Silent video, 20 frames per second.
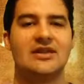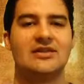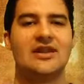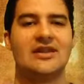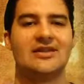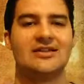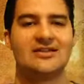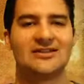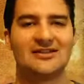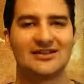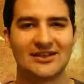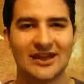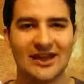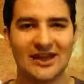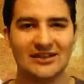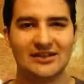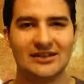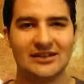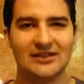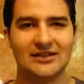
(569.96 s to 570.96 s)
that
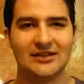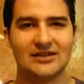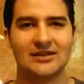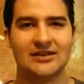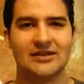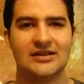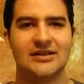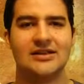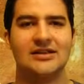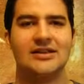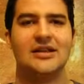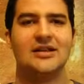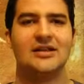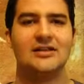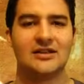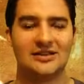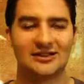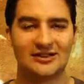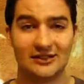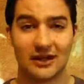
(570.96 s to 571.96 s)
Satan,
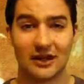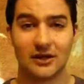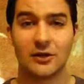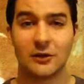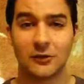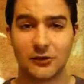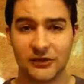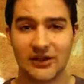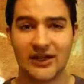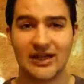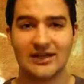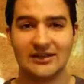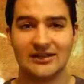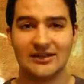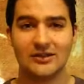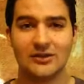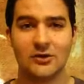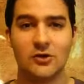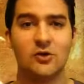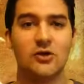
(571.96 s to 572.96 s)
the son of
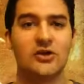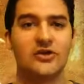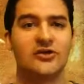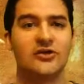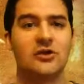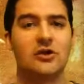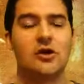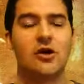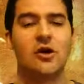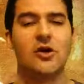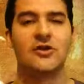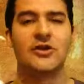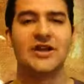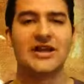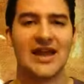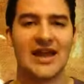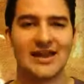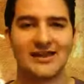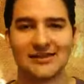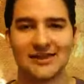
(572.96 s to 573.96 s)
Satan, who is called
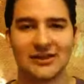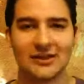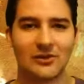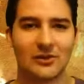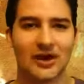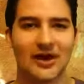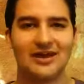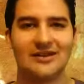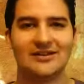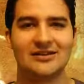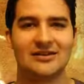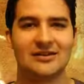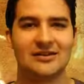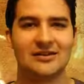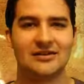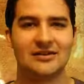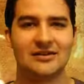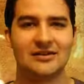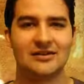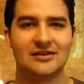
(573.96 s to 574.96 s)
the
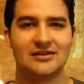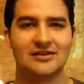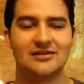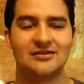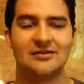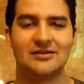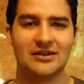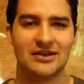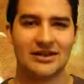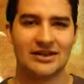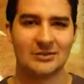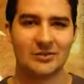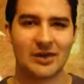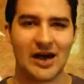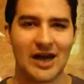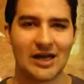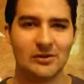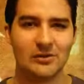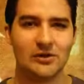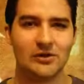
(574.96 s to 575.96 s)
Antichrist in the
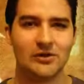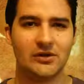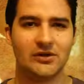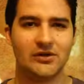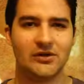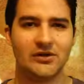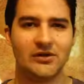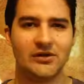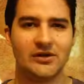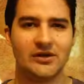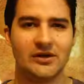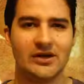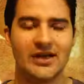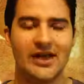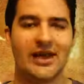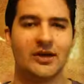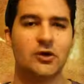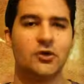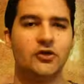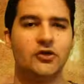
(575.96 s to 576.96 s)
Bible,
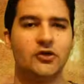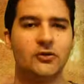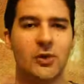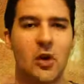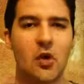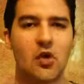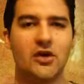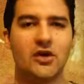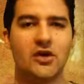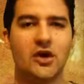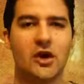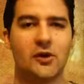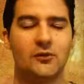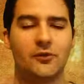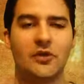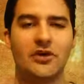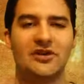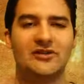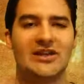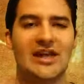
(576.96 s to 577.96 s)
and who is spoken
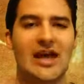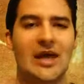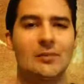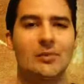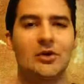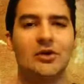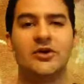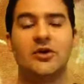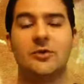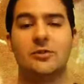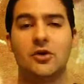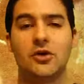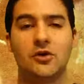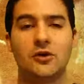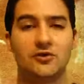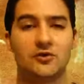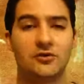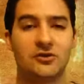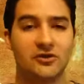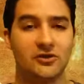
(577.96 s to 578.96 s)
of, for example, in the book
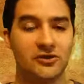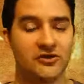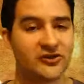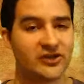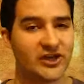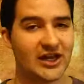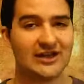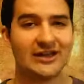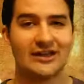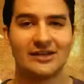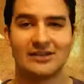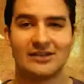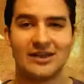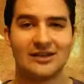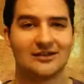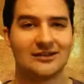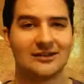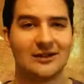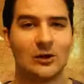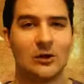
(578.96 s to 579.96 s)
of Second
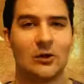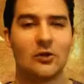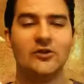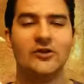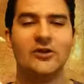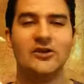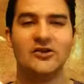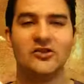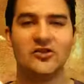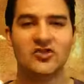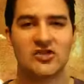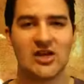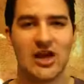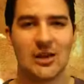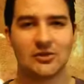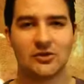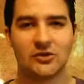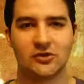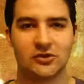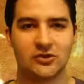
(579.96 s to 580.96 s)
Thessalonians
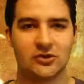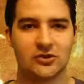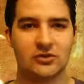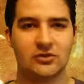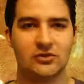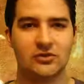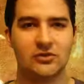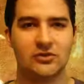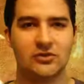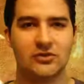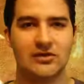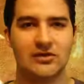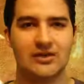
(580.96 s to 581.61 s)
chapter 2,